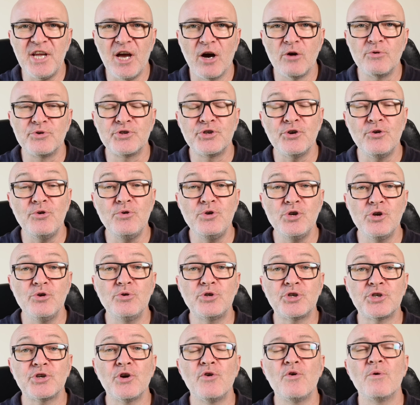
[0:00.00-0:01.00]
Do you
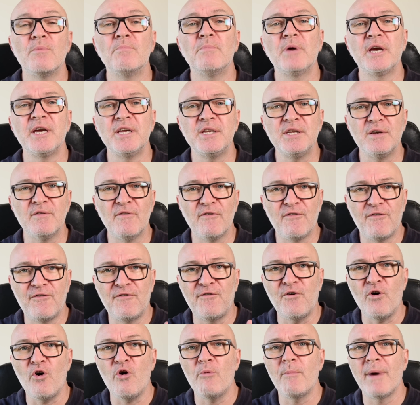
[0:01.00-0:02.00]
shoot medium
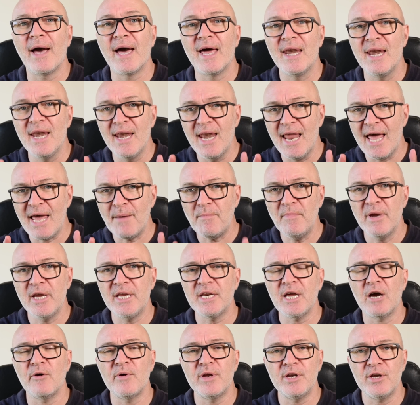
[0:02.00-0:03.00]
format? Let me
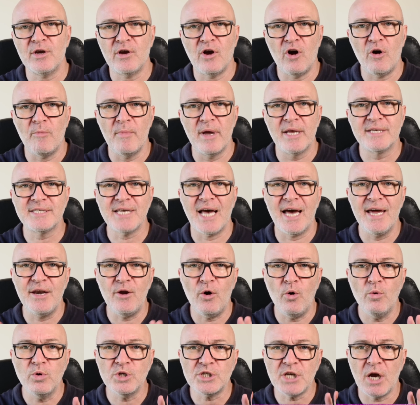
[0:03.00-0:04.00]
know in the comments, and
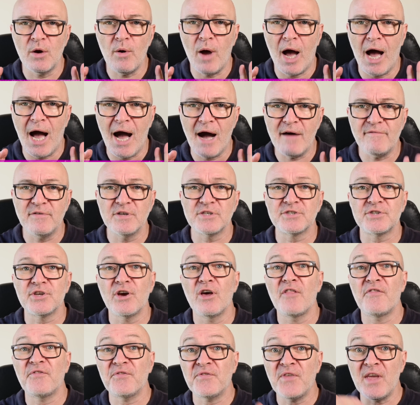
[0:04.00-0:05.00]
also others that
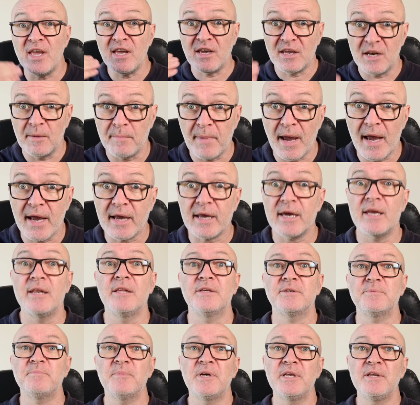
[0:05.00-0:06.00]
are thinking about getting
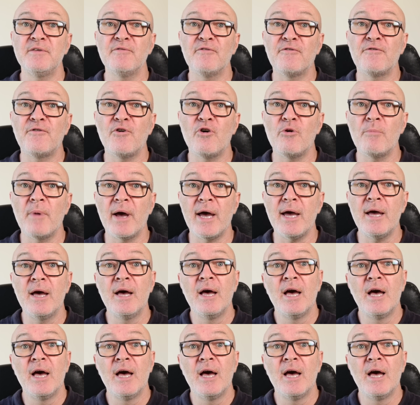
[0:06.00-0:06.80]
into medium format,